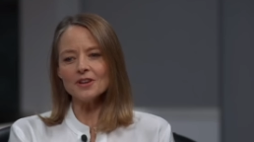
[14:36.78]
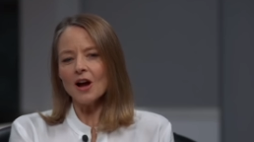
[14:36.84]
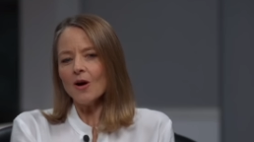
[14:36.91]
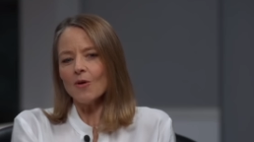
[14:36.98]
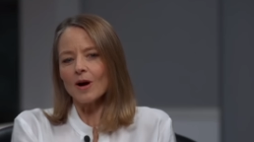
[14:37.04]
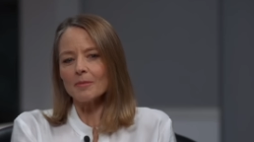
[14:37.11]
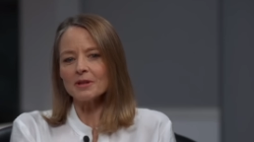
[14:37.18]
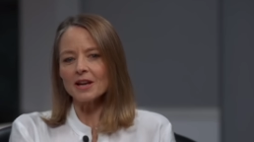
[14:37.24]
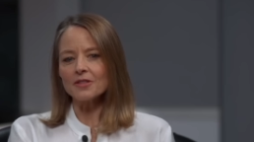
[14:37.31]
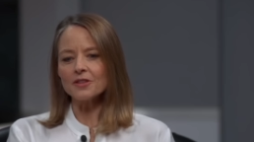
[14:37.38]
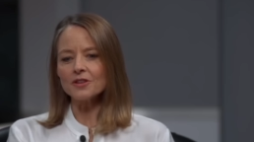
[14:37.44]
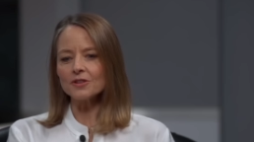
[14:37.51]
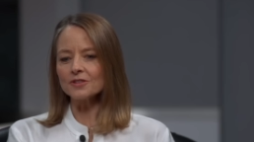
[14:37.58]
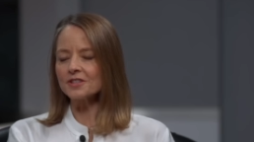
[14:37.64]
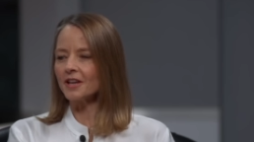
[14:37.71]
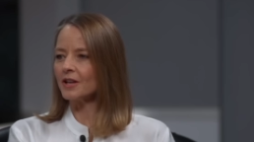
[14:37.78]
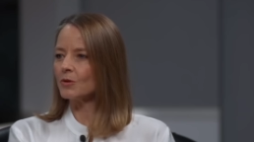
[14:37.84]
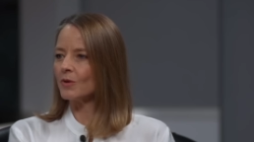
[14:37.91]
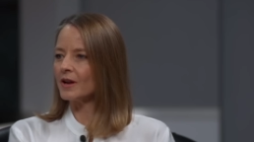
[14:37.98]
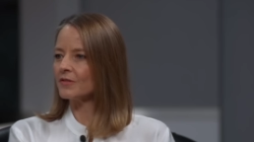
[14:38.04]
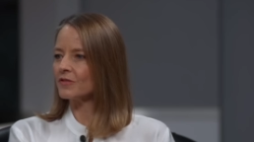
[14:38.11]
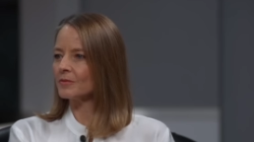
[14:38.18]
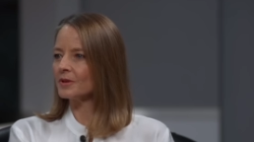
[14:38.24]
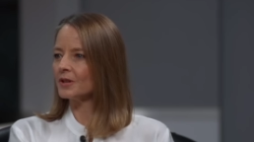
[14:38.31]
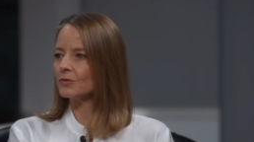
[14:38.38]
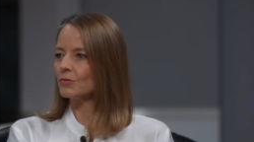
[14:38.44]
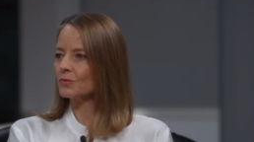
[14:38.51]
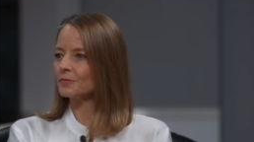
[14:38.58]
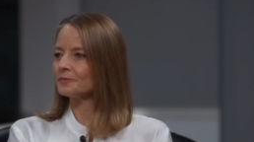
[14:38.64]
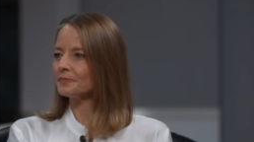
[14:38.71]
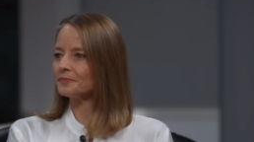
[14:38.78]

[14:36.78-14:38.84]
no. I mean, I think you'll take away from it. No, I don't mean